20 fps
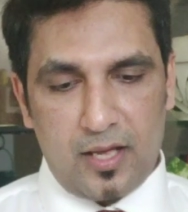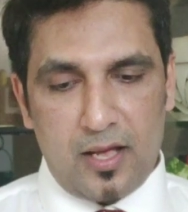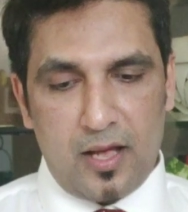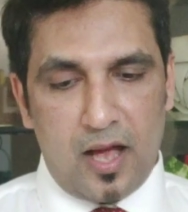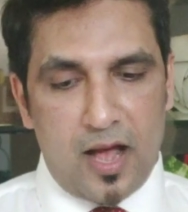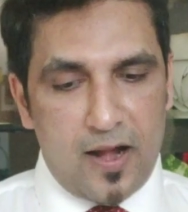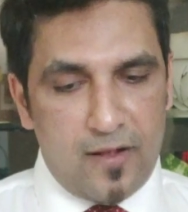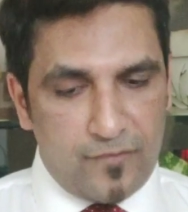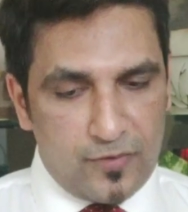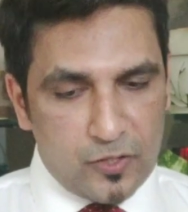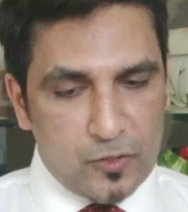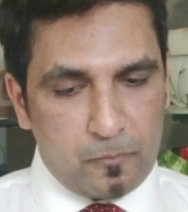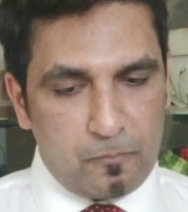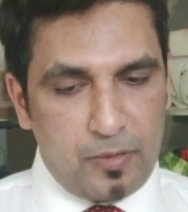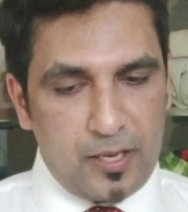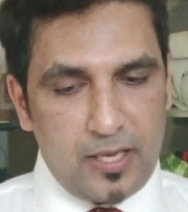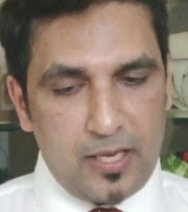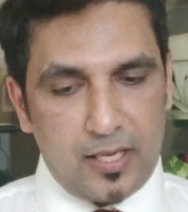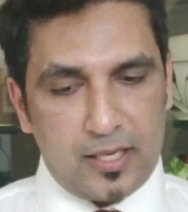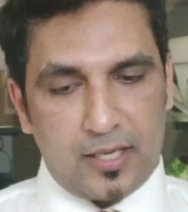And if you
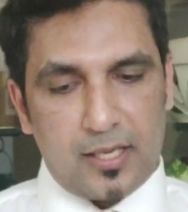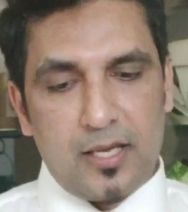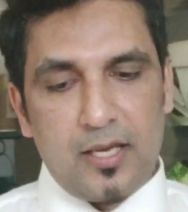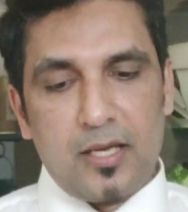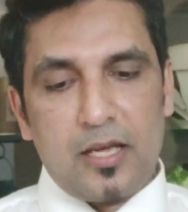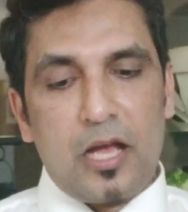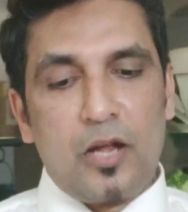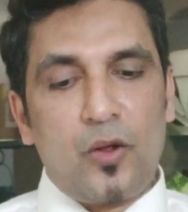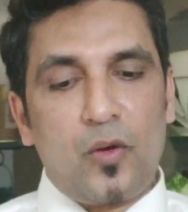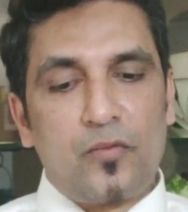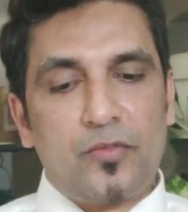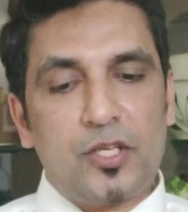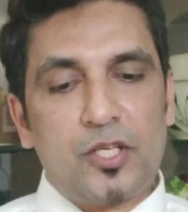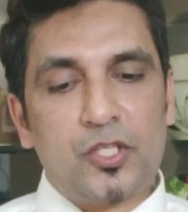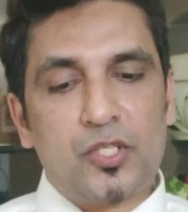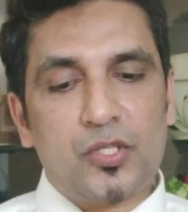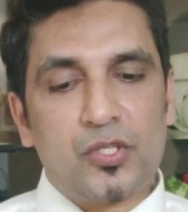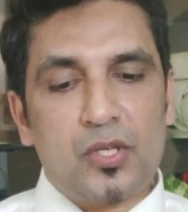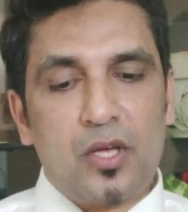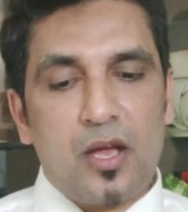speak any of
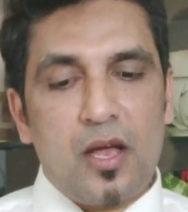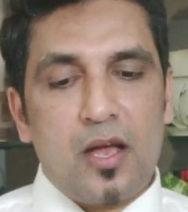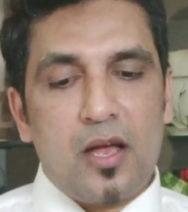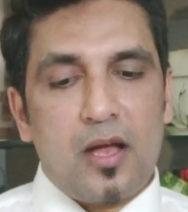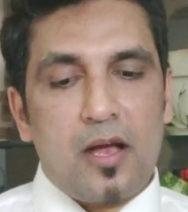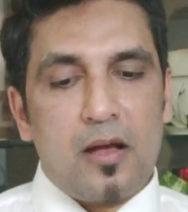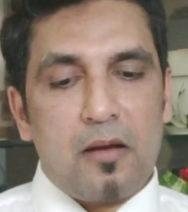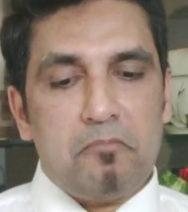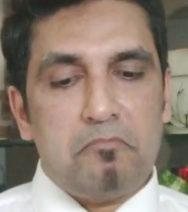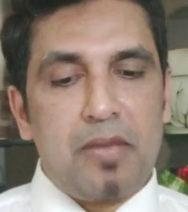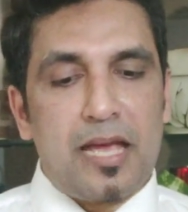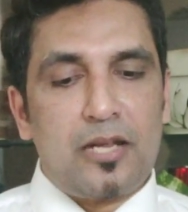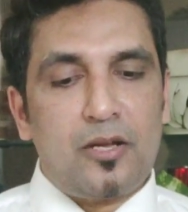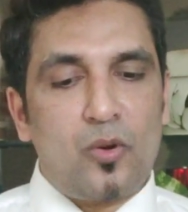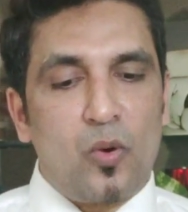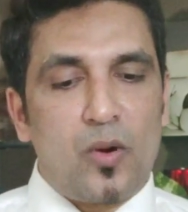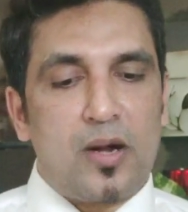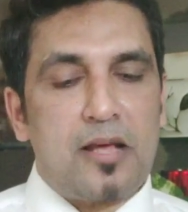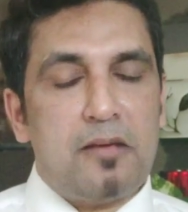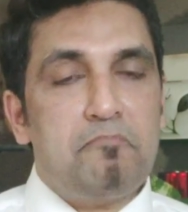this, may
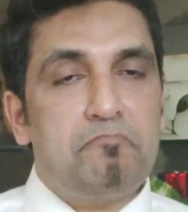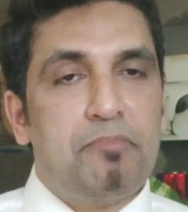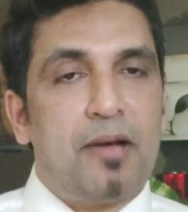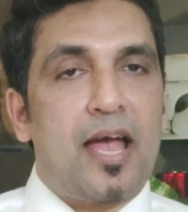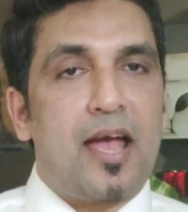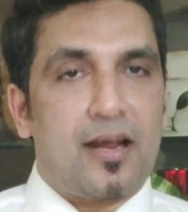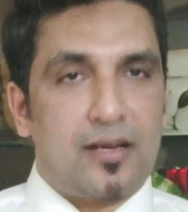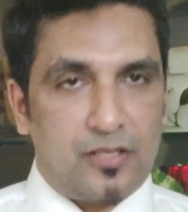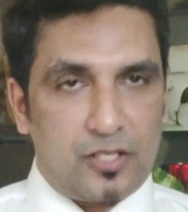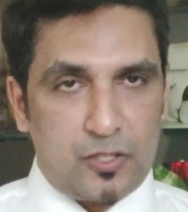not impact the